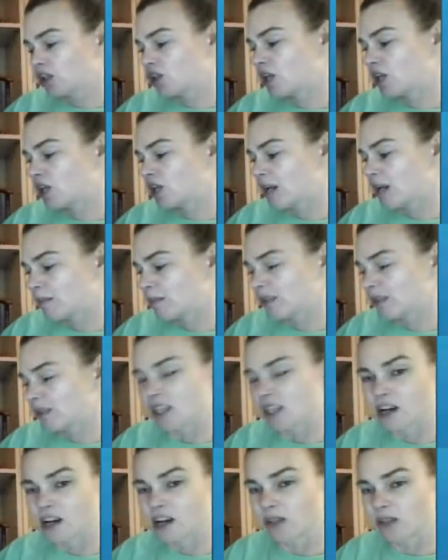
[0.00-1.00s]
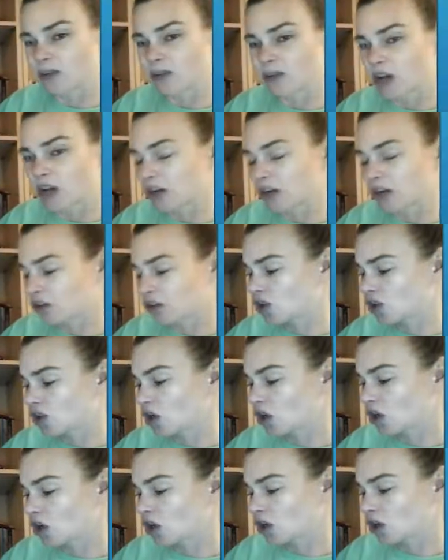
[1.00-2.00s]
Chips starts with our
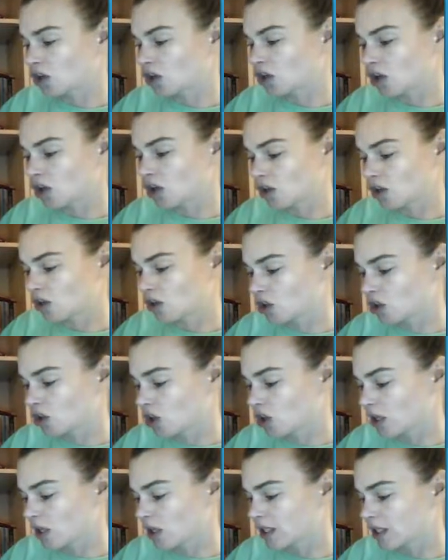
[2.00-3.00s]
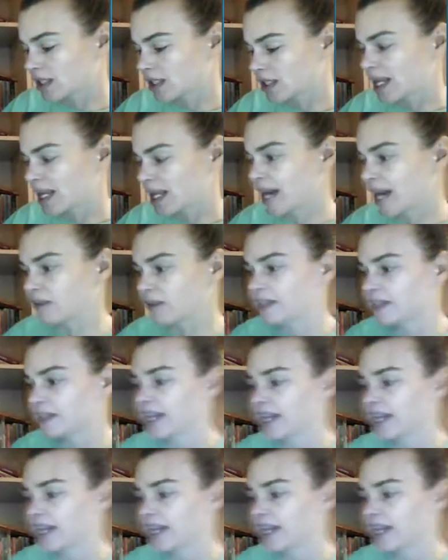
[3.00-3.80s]
ch, ch, ch sound.